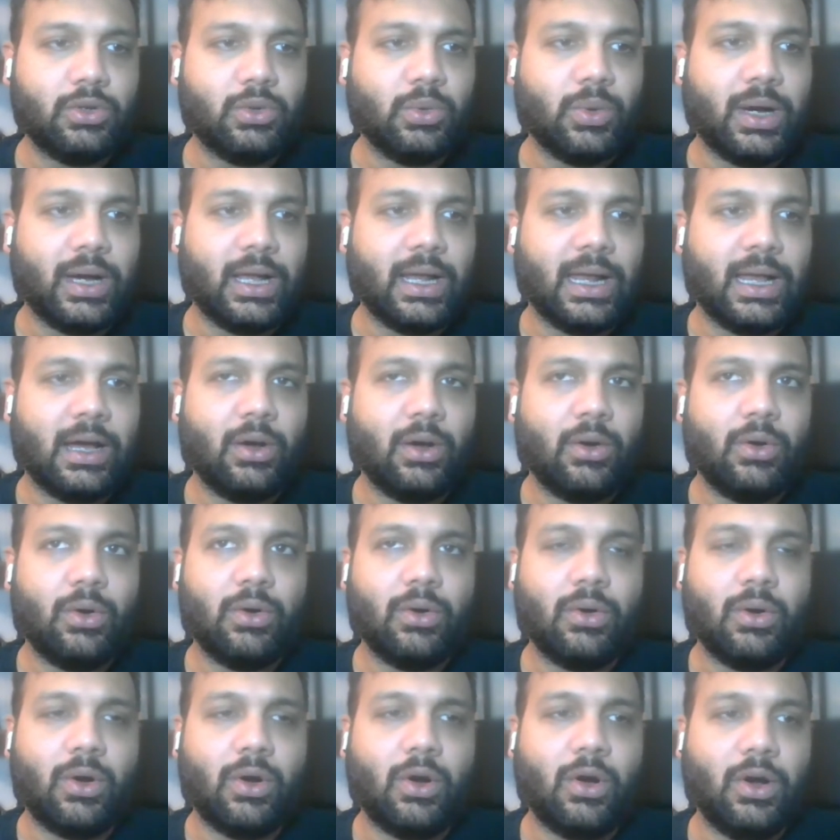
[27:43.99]
to allow
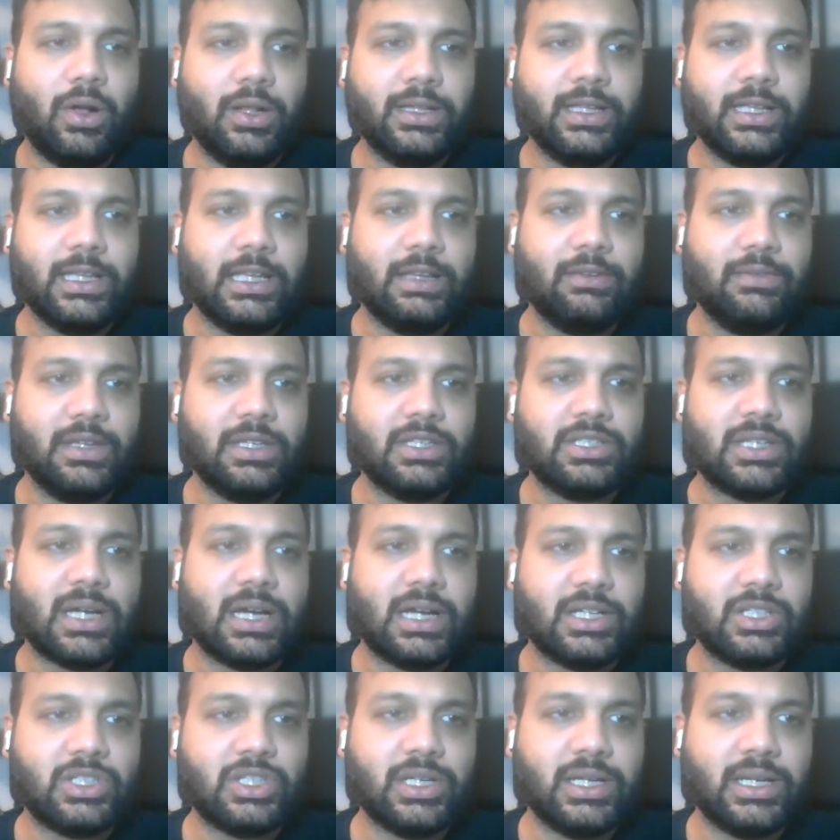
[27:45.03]
all the EV
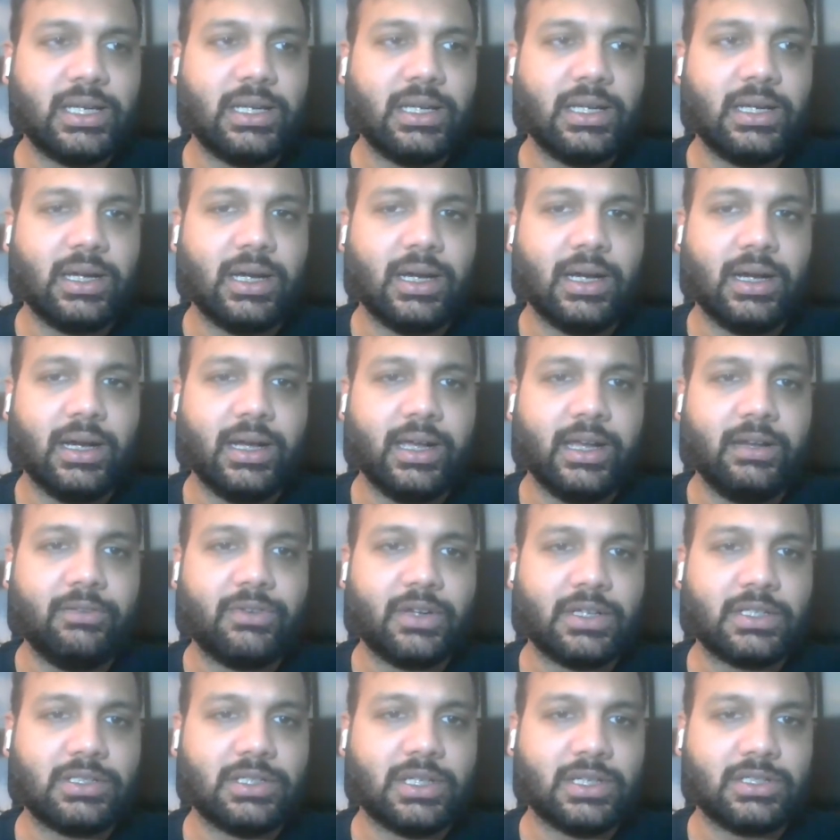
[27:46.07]
charging
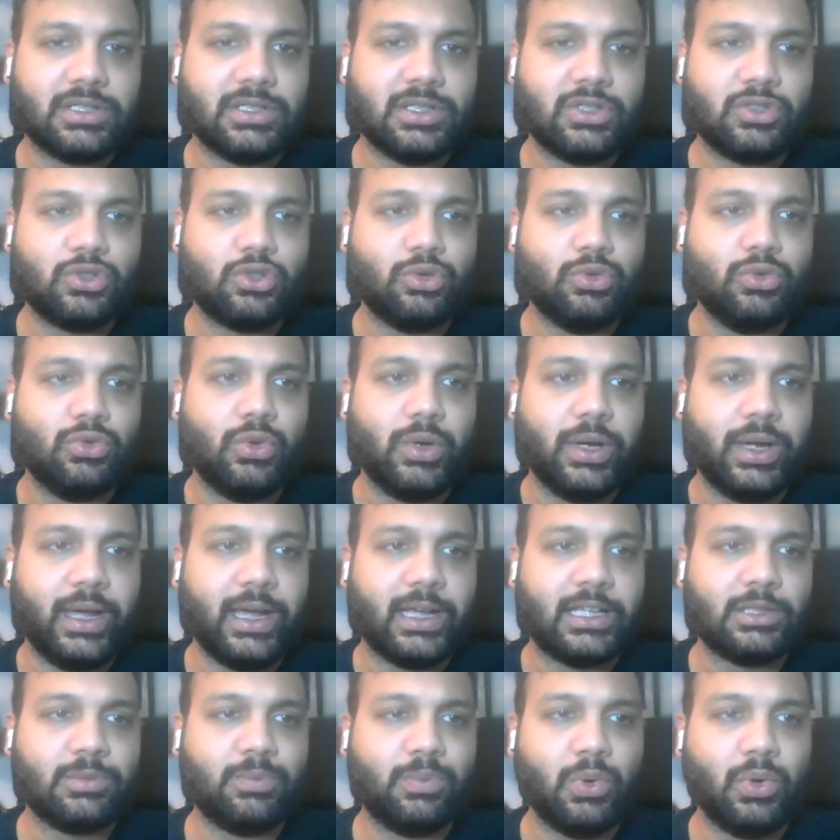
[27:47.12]
infrastructures to
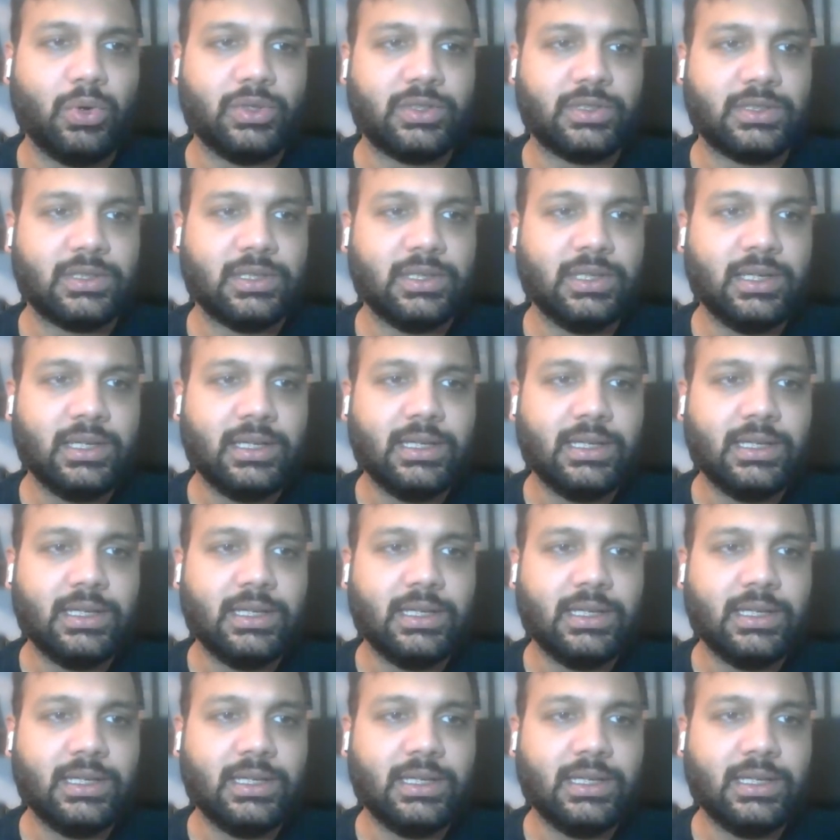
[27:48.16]
expose